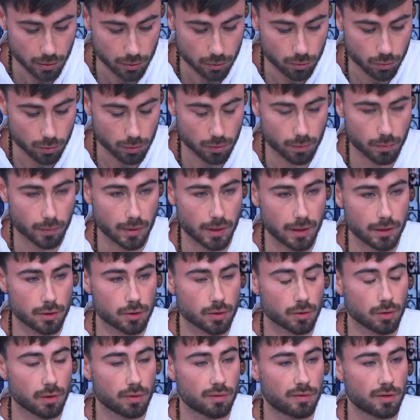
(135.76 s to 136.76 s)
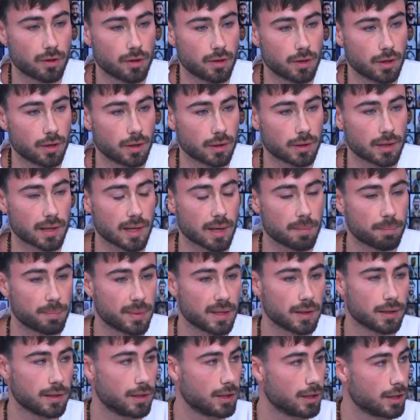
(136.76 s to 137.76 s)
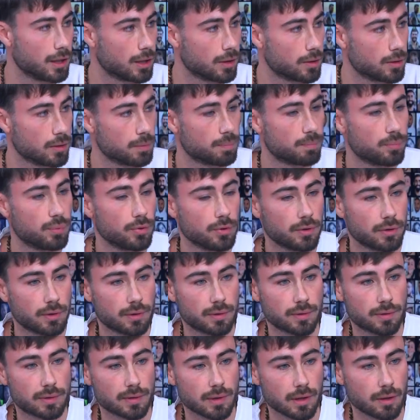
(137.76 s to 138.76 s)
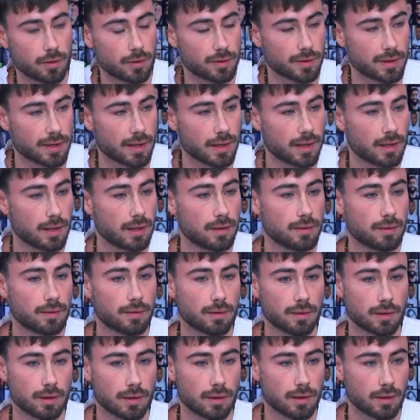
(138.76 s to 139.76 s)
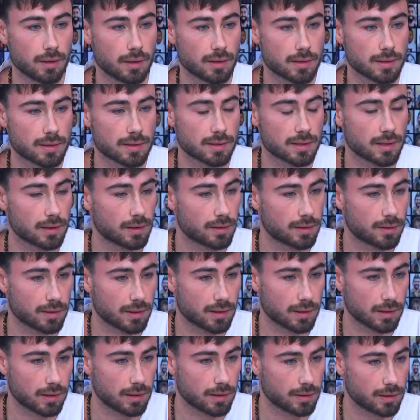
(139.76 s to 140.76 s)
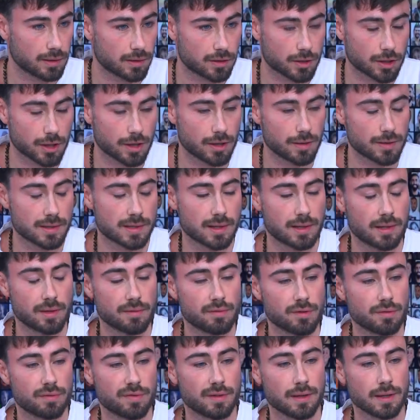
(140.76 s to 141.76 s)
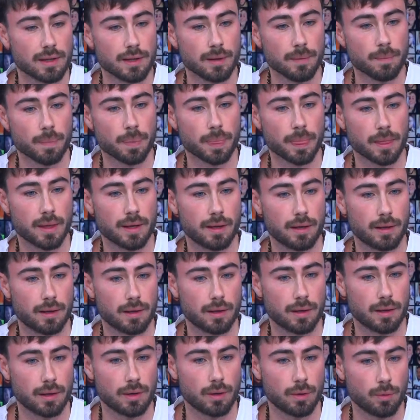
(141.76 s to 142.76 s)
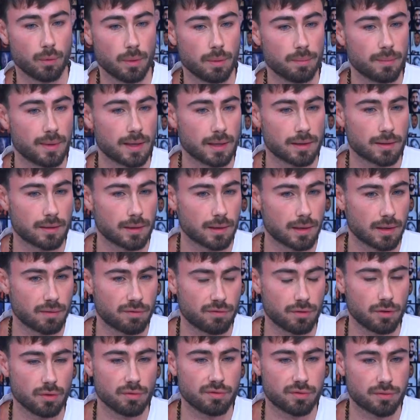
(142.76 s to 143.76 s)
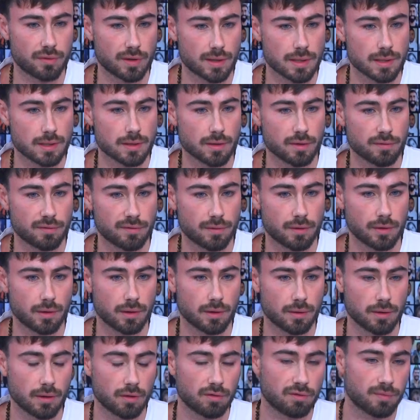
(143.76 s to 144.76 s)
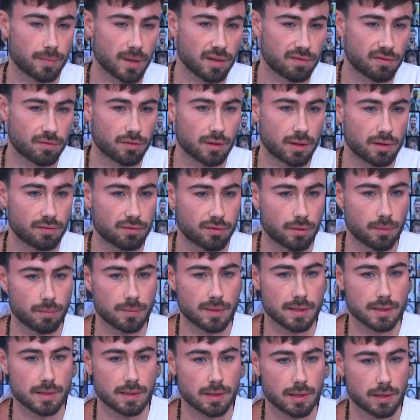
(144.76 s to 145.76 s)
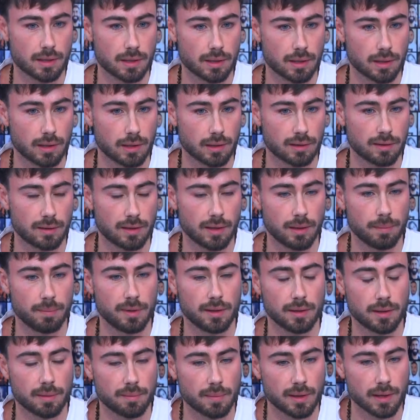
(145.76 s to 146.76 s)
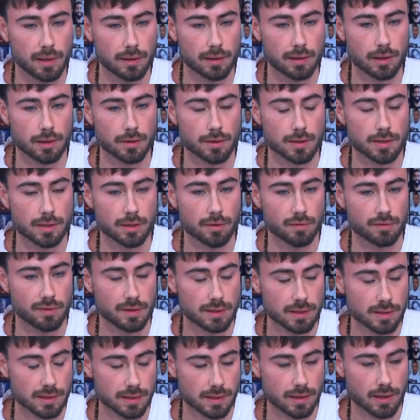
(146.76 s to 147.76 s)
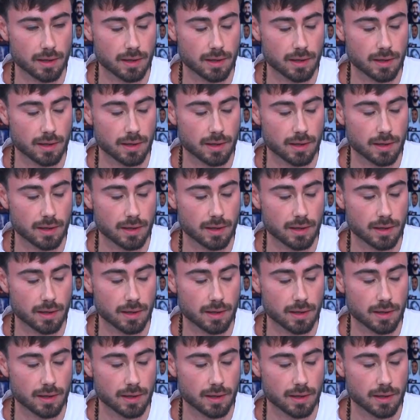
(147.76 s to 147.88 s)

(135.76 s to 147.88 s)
arrange all of our camping gear, put our tent, set the chairs and everything. We met a few friends of my friend from his team in the military service.